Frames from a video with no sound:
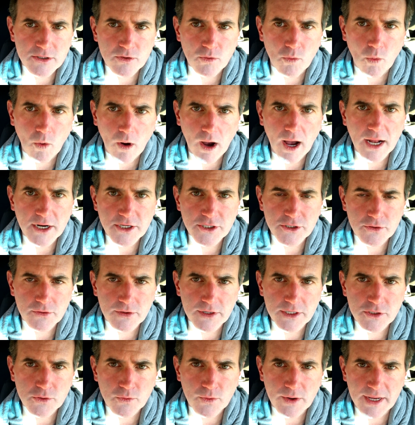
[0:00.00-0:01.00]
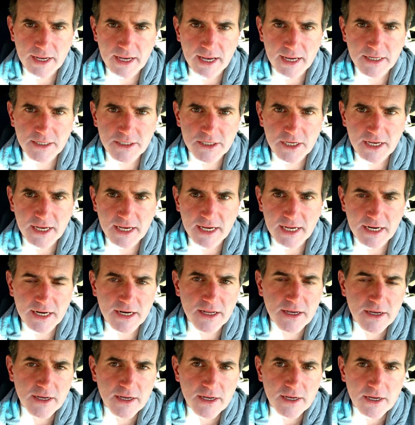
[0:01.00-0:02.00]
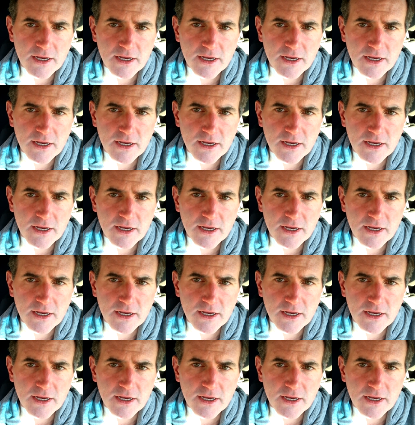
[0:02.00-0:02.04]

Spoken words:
to watch during 2018.